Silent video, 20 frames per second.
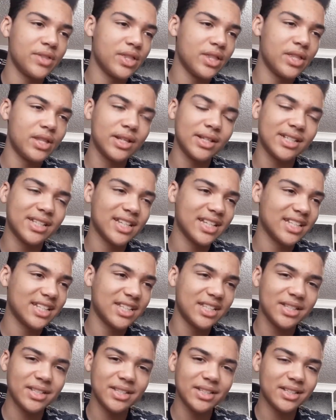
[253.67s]
This
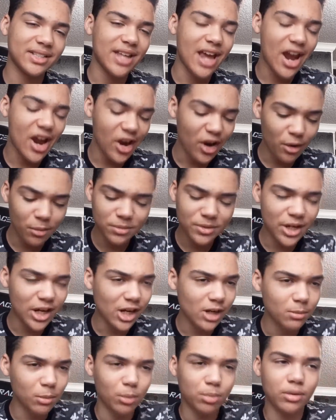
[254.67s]
is
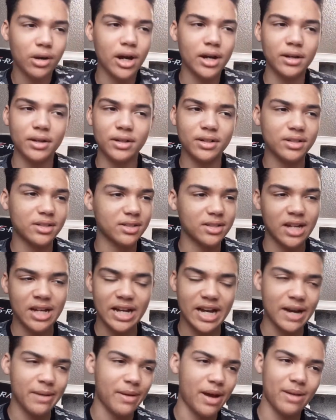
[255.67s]
terrible product.
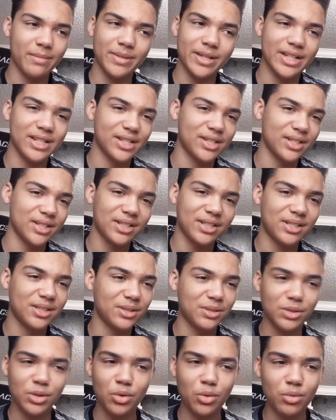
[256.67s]
I mean, it's just
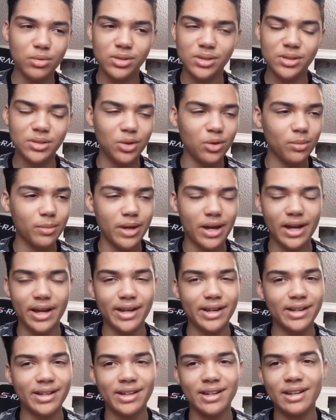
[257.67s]
so
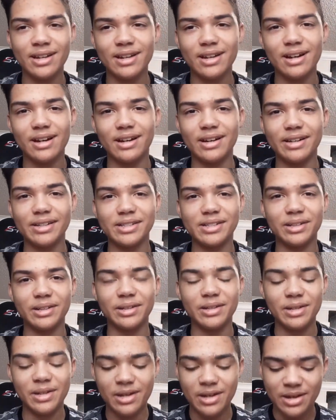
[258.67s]
bad,
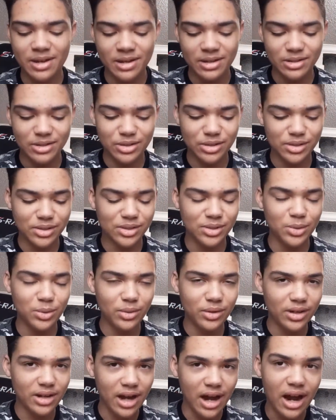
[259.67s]
honestly. Just do
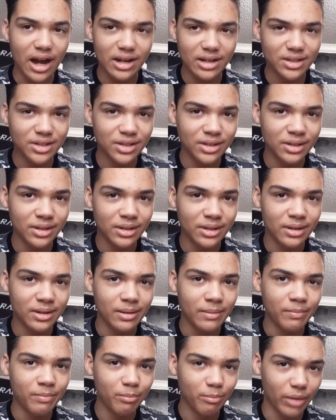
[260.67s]
not
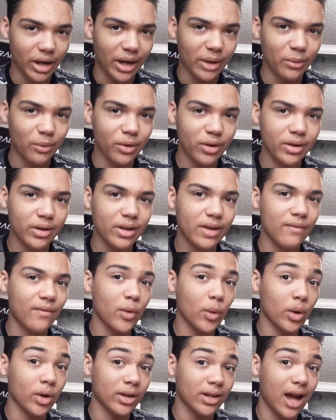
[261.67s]
buy one if
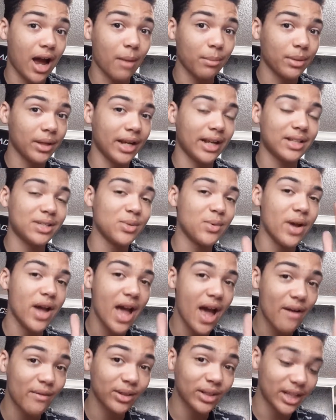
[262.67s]
you are not planning to
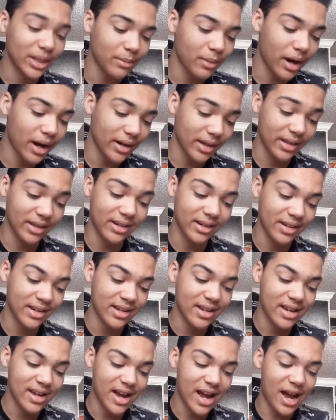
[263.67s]
heavily mod it.
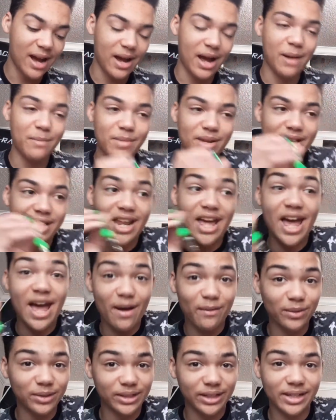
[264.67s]
I mean
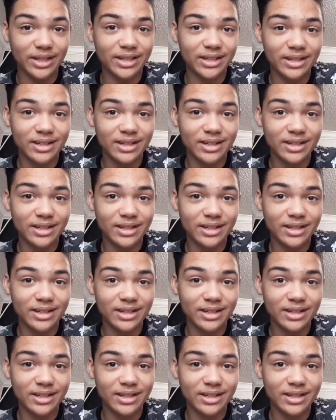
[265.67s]
heavily.